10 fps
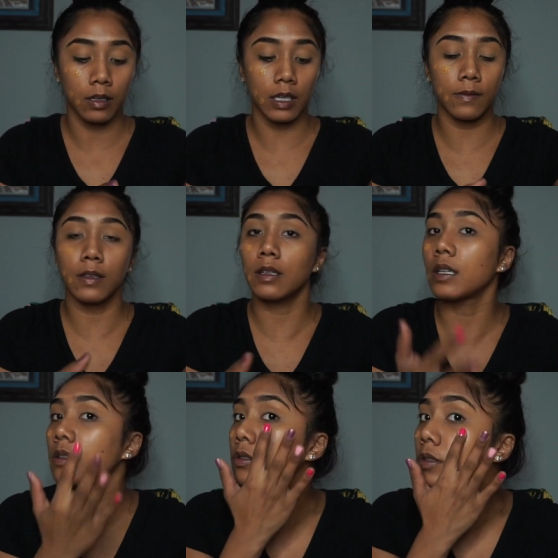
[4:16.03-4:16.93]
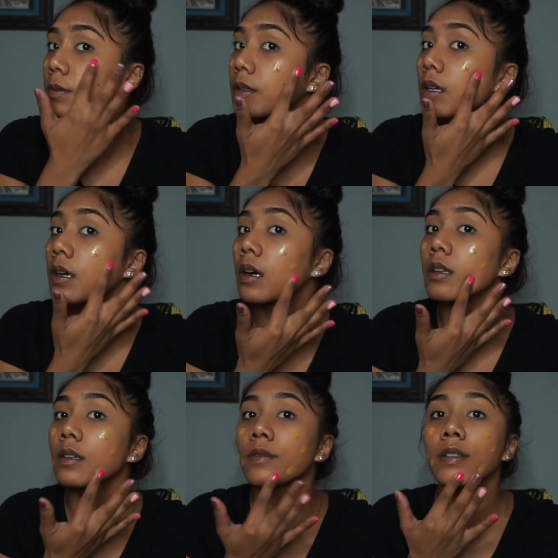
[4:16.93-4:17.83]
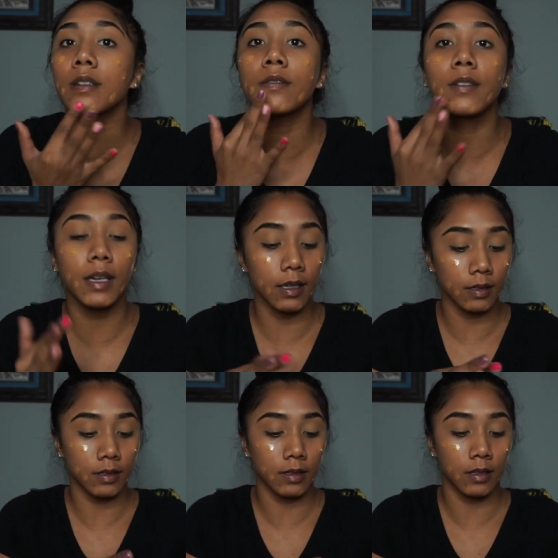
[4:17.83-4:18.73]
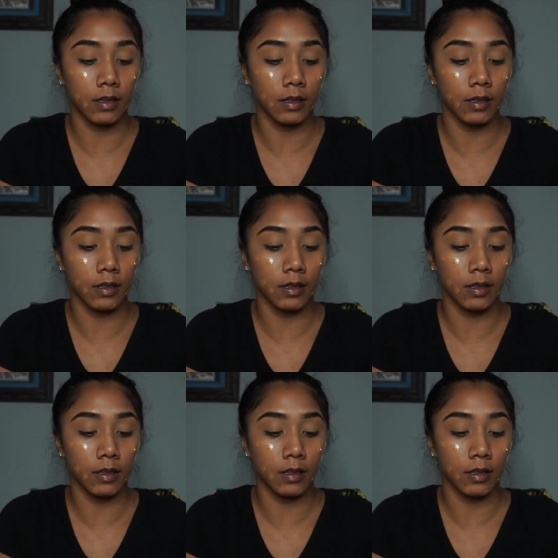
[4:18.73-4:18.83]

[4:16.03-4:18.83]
evenly distribute it all over your face.